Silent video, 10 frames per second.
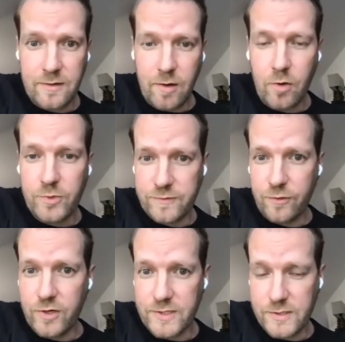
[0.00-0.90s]
almost
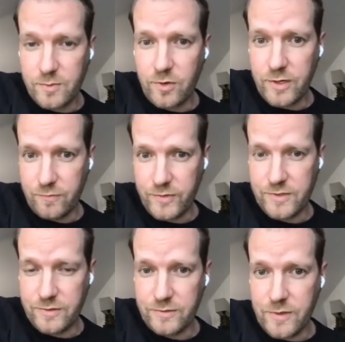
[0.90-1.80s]
4 years more than we
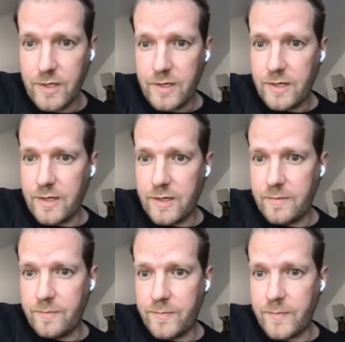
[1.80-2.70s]
do.
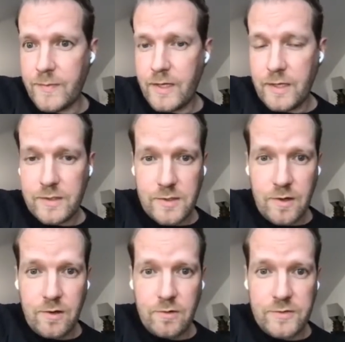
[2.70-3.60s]

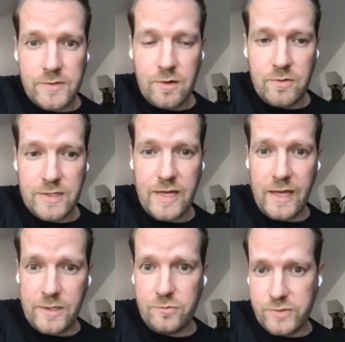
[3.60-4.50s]
So
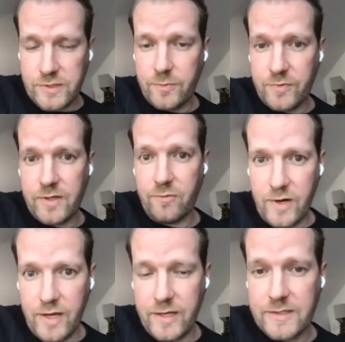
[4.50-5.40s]
they do something
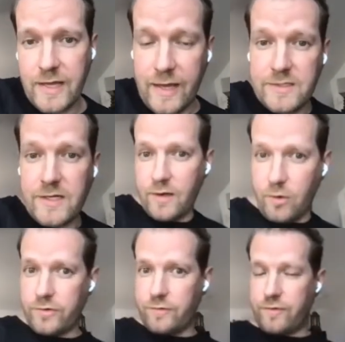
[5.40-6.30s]
right, and they
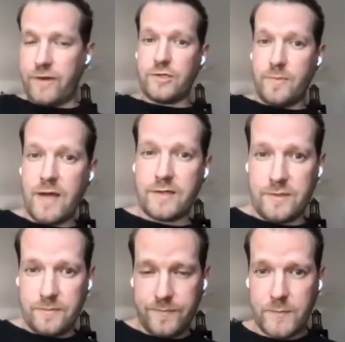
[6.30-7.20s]
own the French
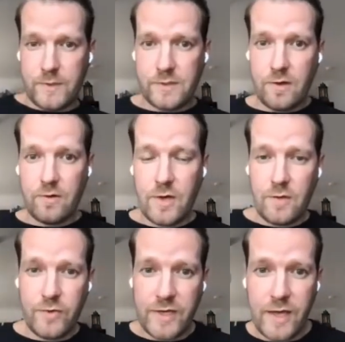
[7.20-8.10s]
market. So
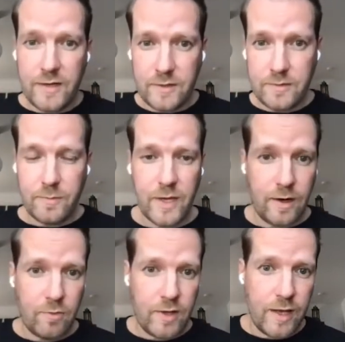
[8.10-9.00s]
we can make
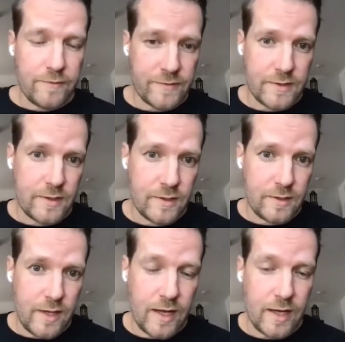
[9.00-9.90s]
our lives
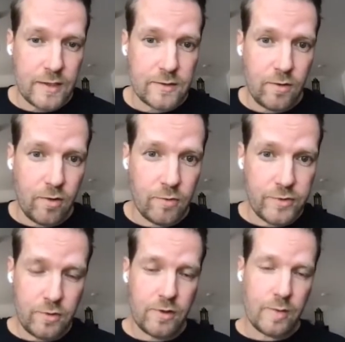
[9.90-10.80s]
hard, or we
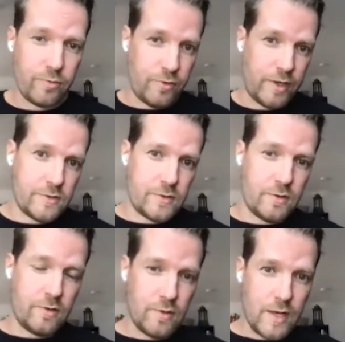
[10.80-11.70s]
collaborate.
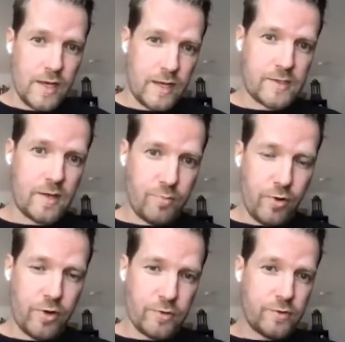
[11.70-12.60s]
So at some
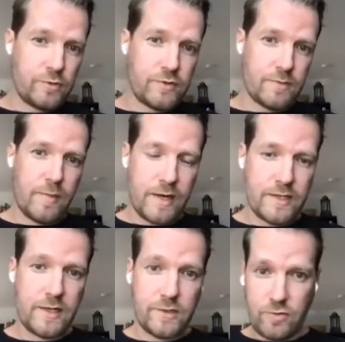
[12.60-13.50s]
point we used the money
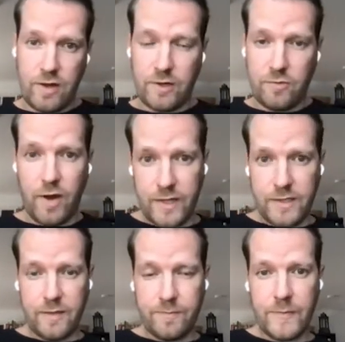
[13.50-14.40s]
then to acquire
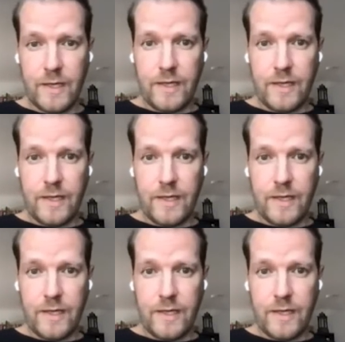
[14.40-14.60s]
them,